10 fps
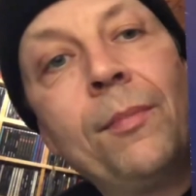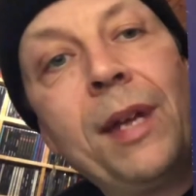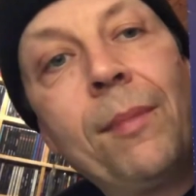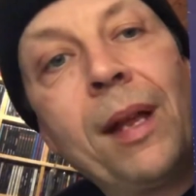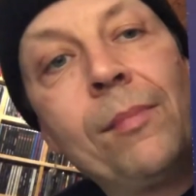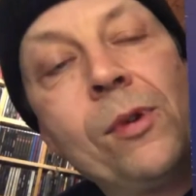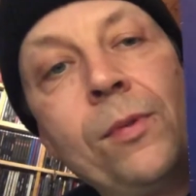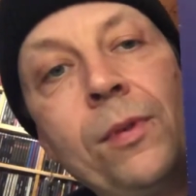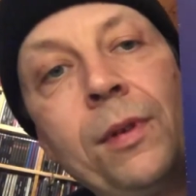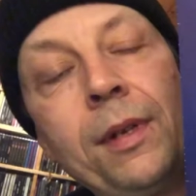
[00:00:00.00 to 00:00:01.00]
Big Bad
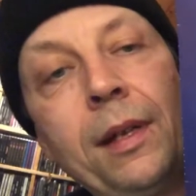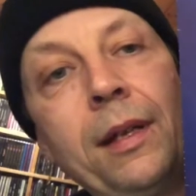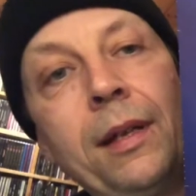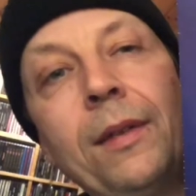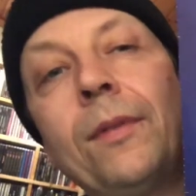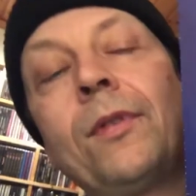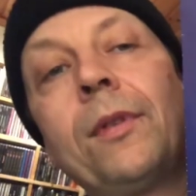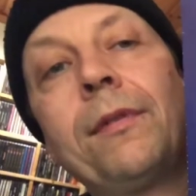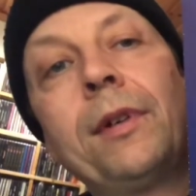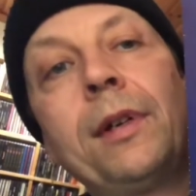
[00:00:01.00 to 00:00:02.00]
Moon,
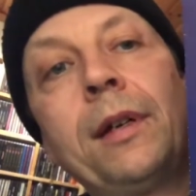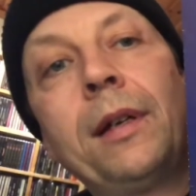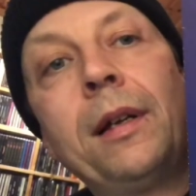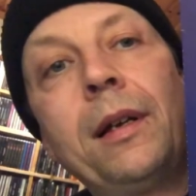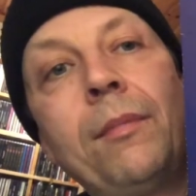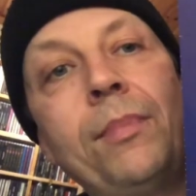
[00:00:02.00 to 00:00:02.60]
sort of a